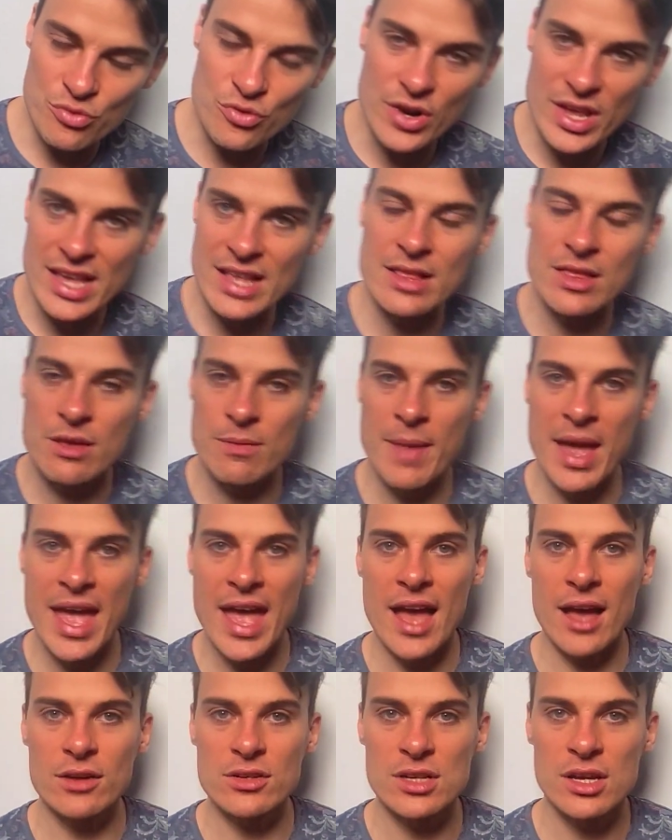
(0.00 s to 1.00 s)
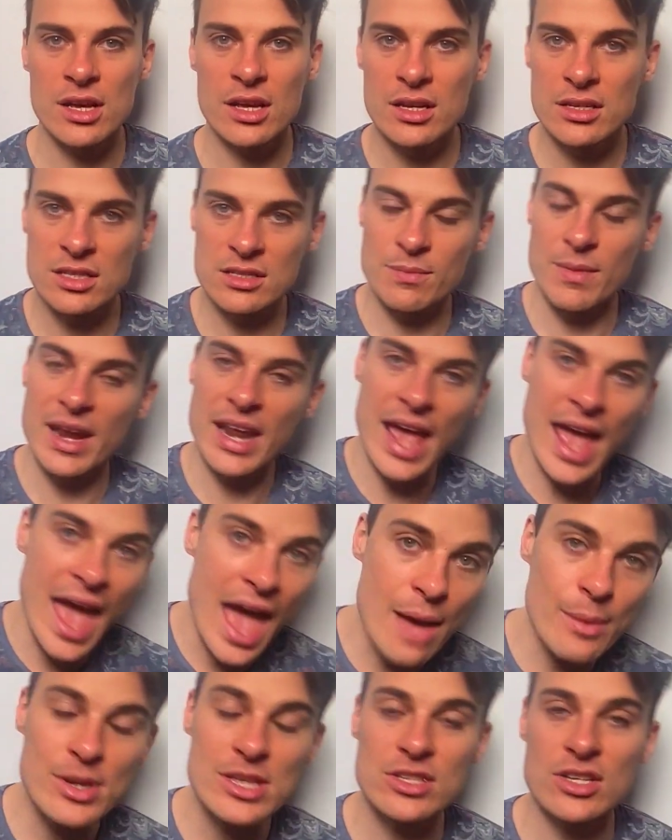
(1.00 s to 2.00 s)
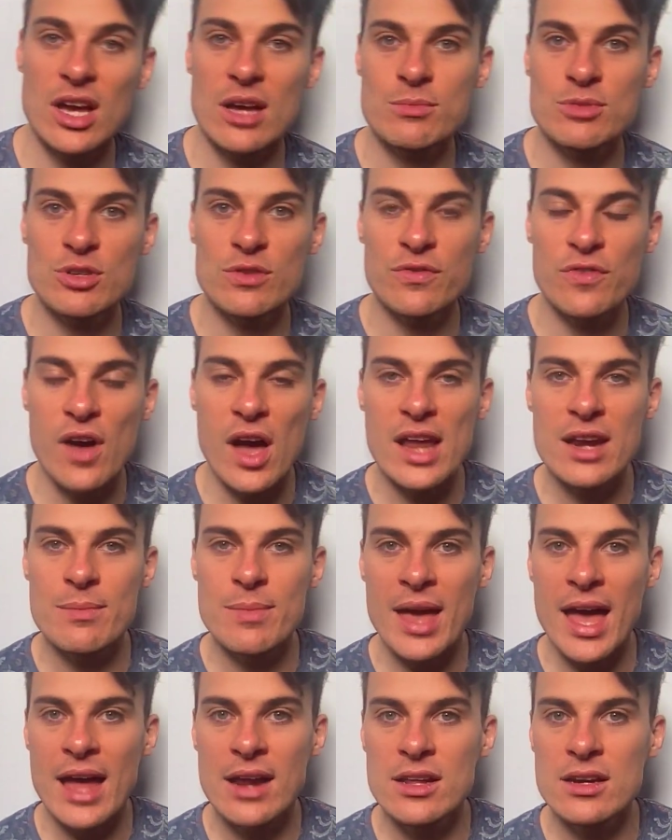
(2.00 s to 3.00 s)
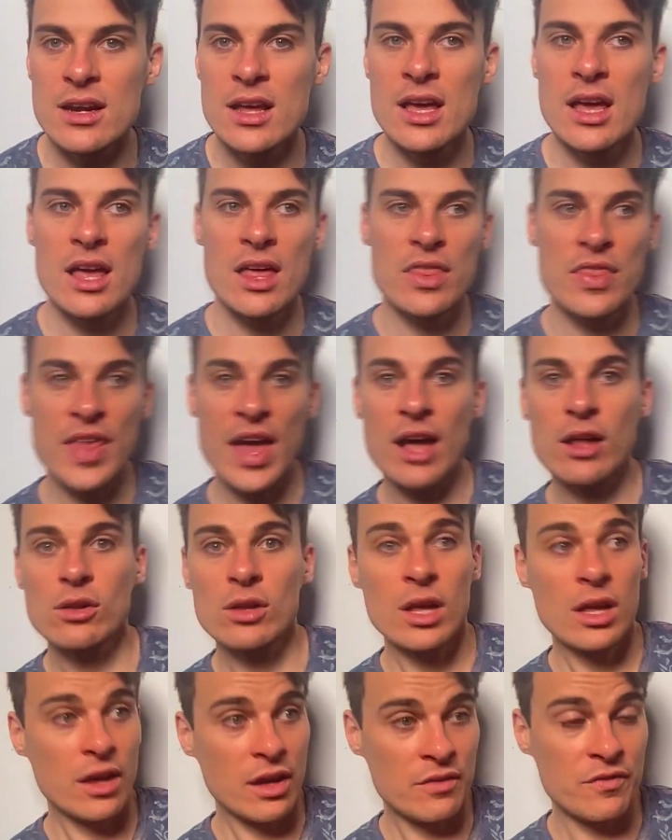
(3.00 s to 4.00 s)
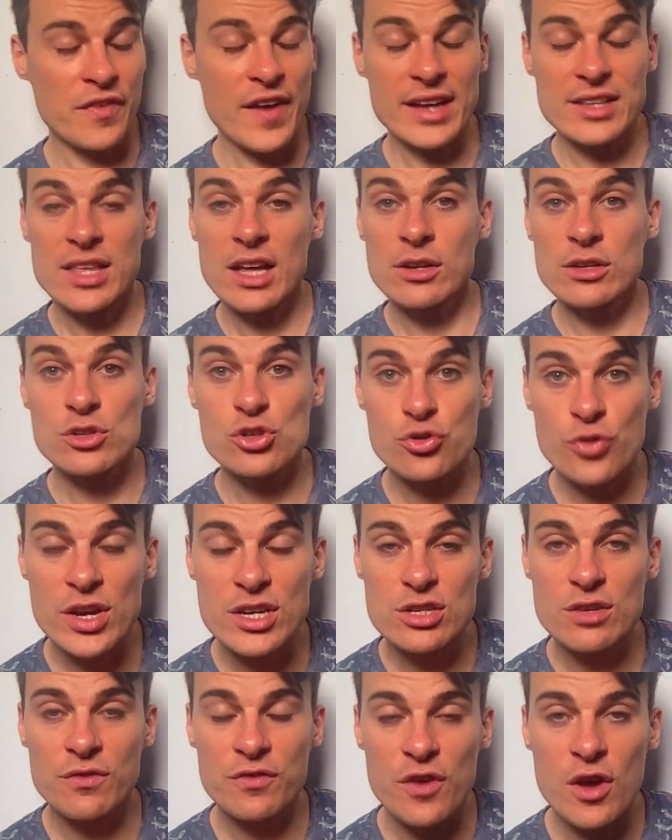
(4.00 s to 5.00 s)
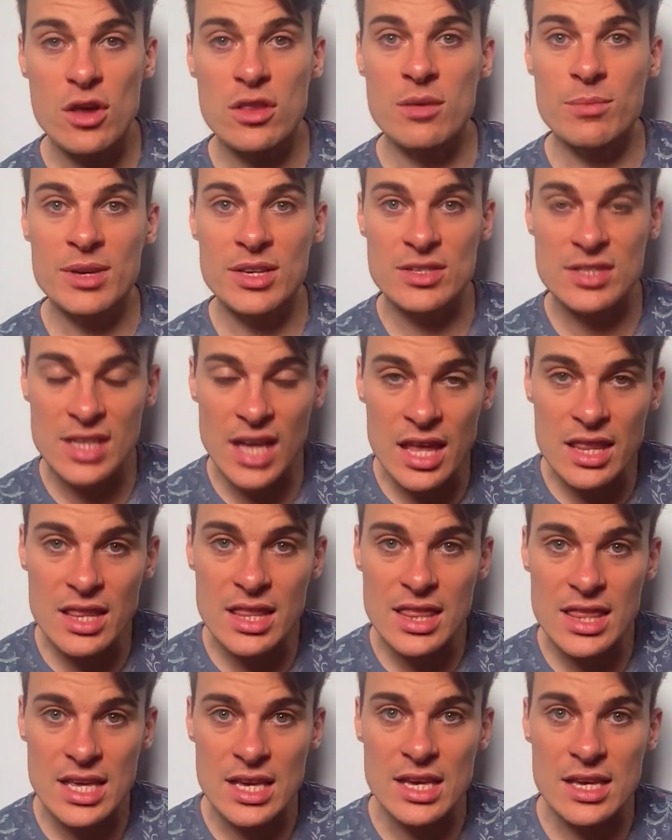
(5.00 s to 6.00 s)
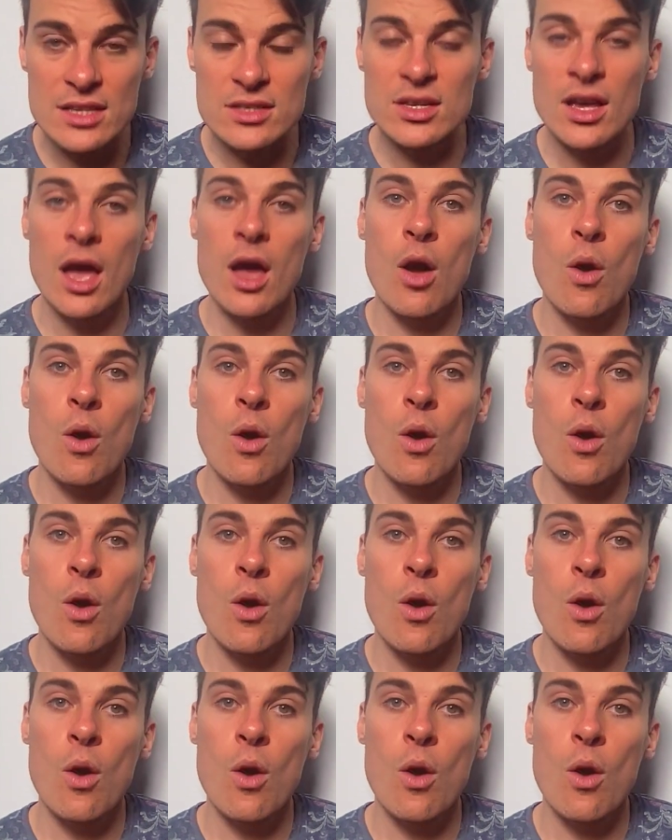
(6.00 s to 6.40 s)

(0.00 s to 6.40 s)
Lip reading: breed them out. Doesn't matter how many times you fight about it, they'll entrench it further, because the other thing is,